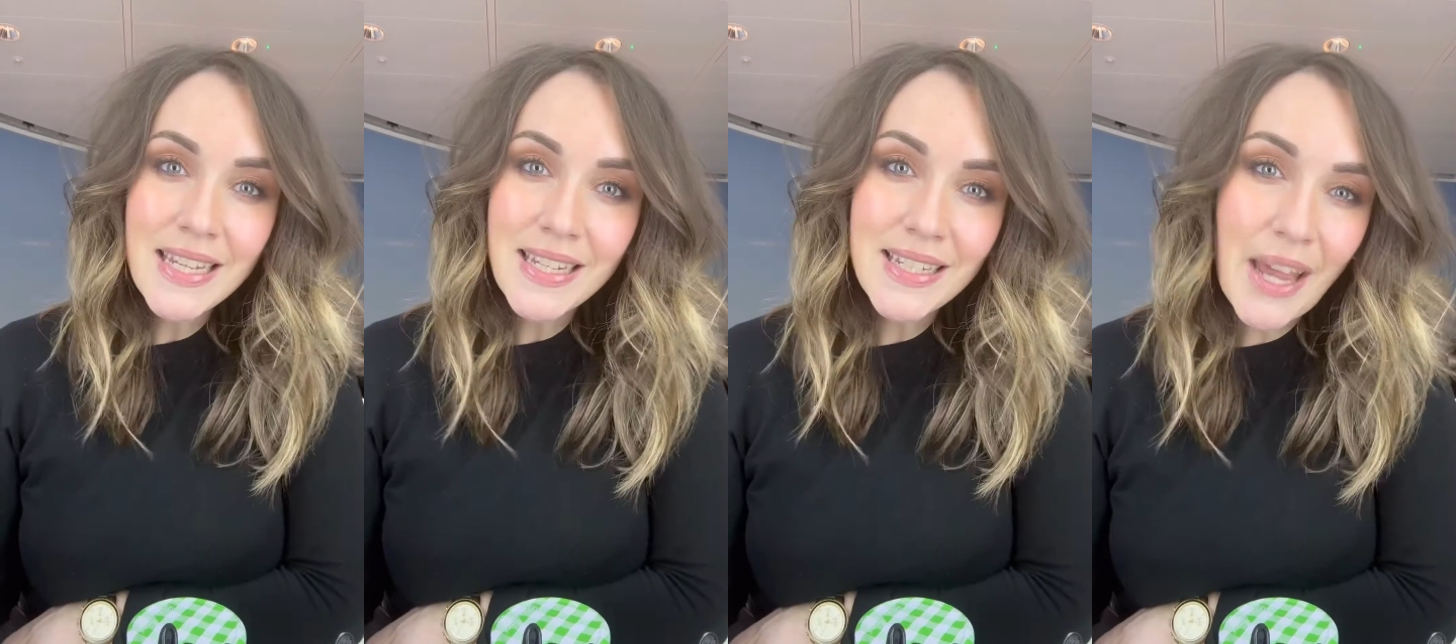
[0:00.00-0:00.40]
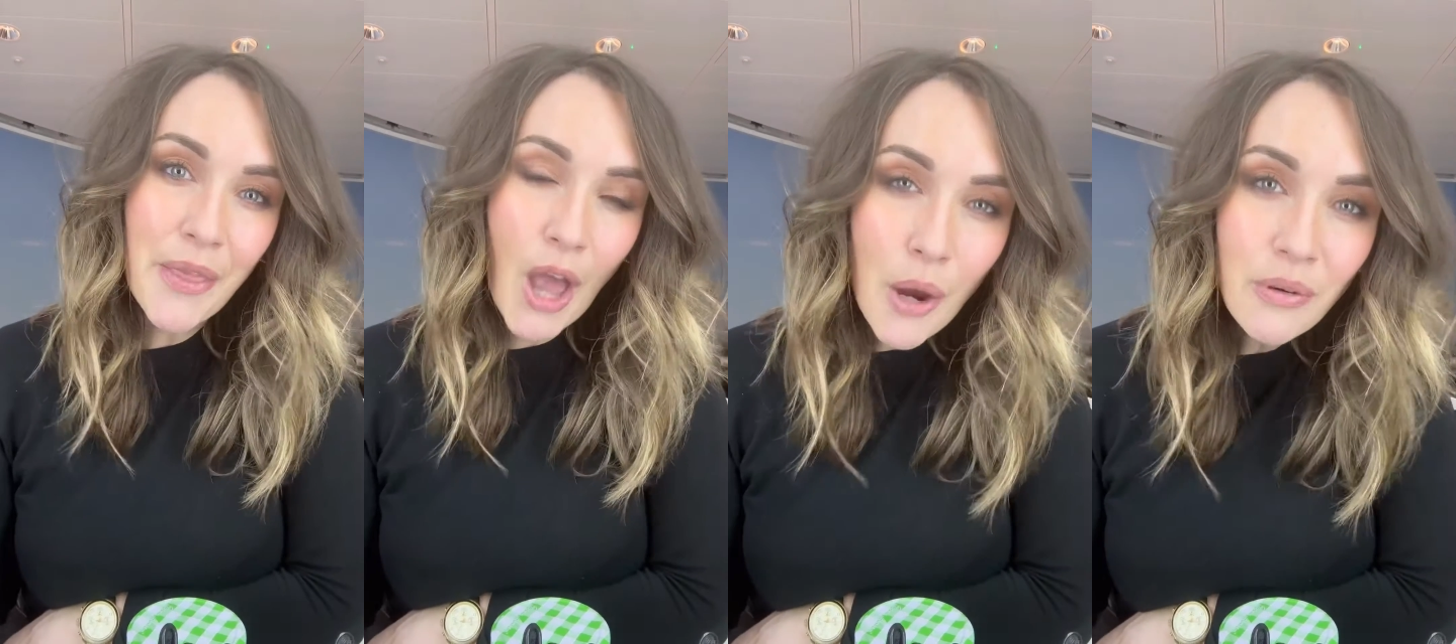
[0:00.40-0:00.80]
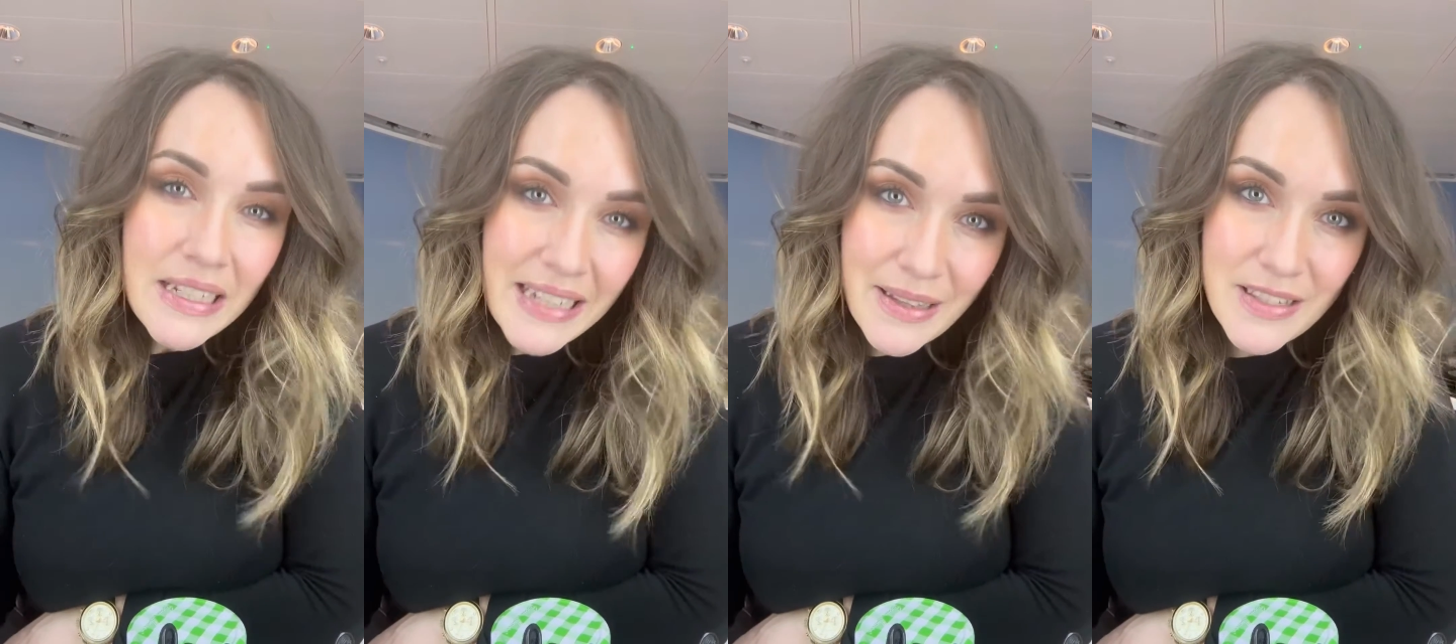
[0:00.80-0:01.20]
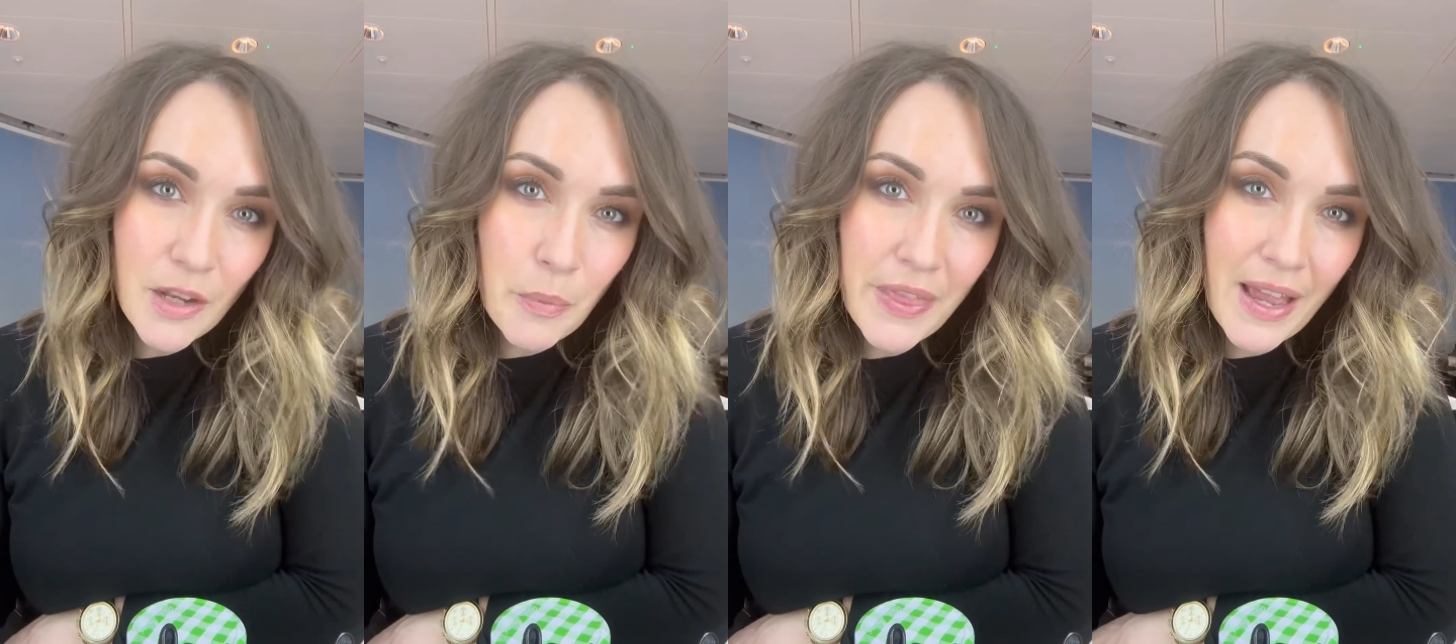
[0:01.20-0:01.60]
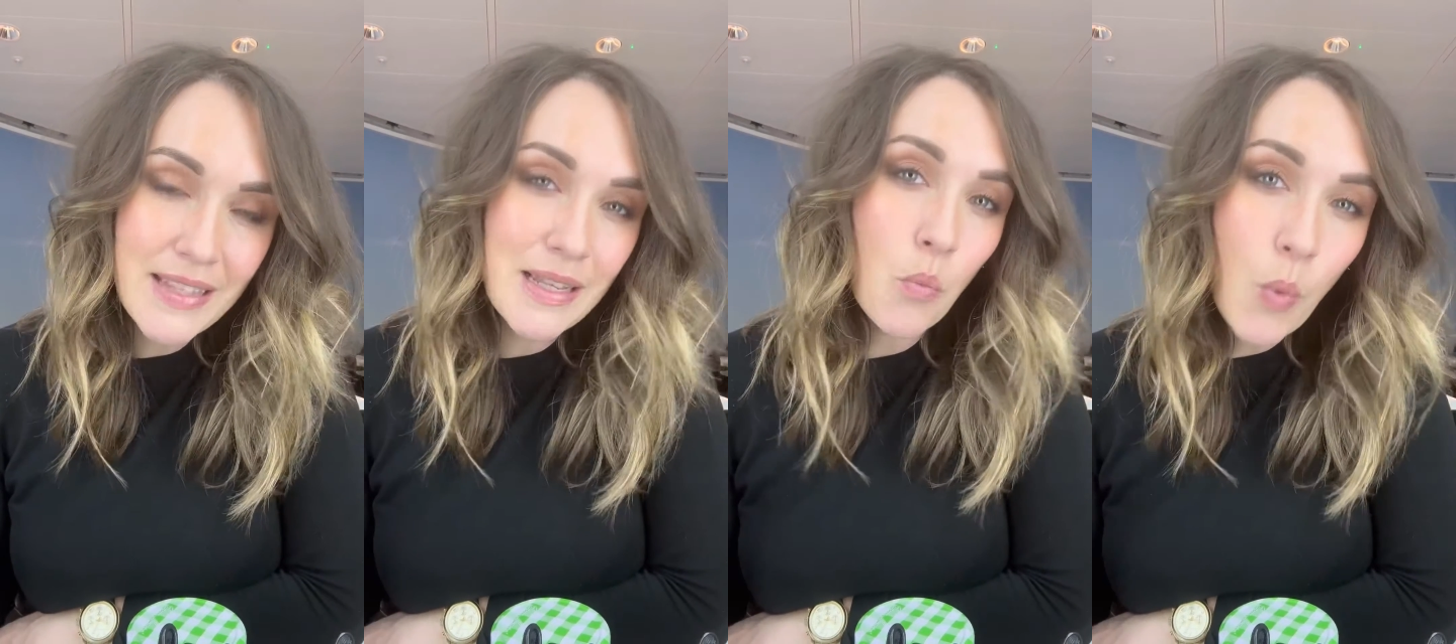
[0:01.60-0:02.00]
Now, the only downside with that is
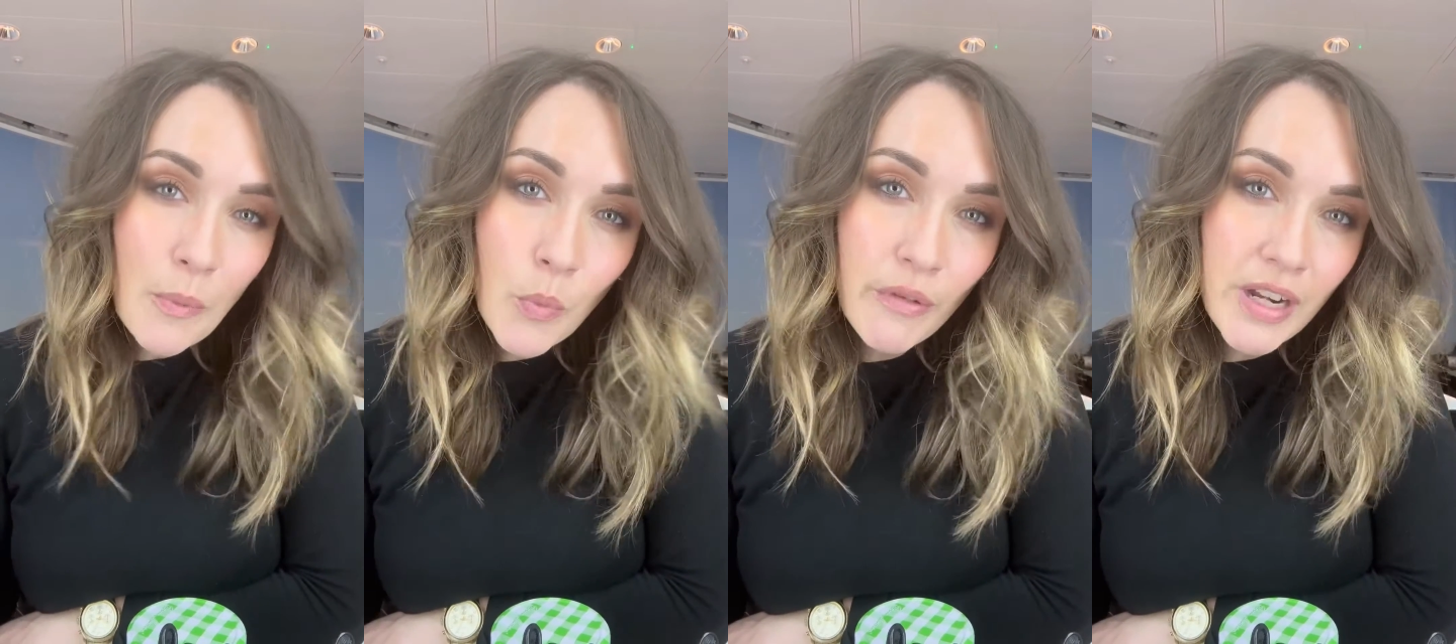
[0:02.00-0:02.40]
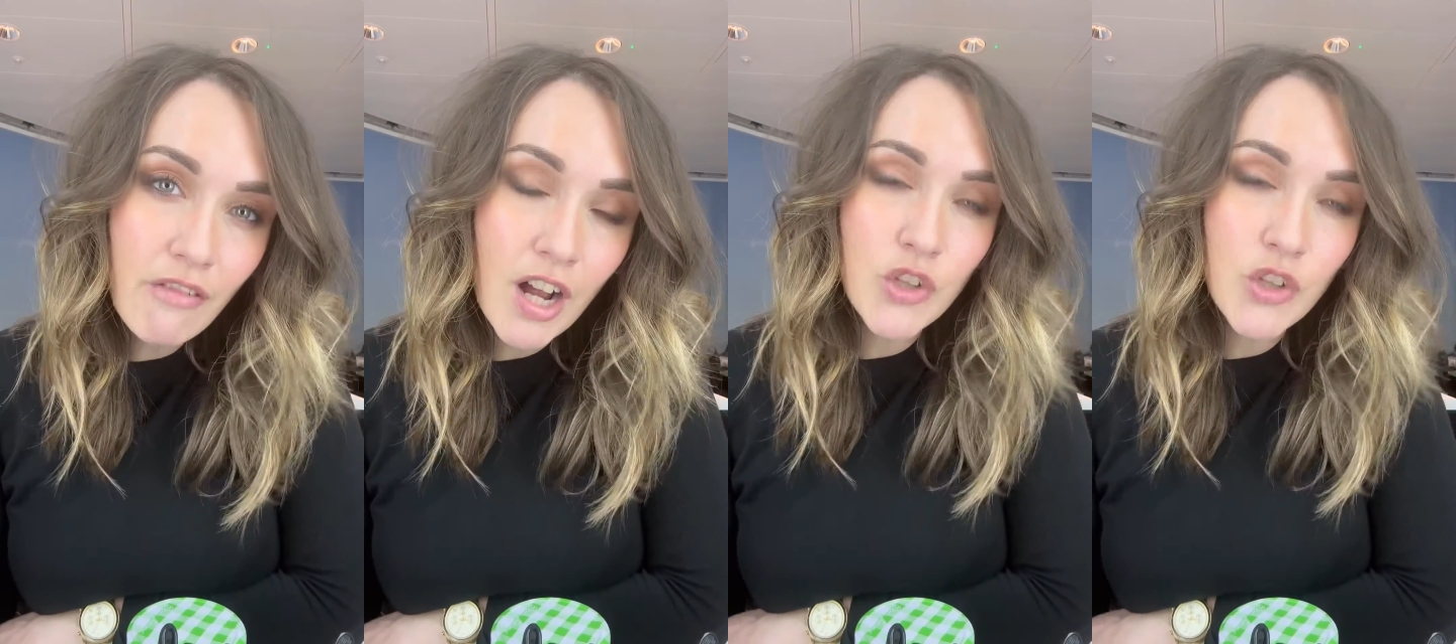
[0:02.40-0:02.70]
that when we're in a rush,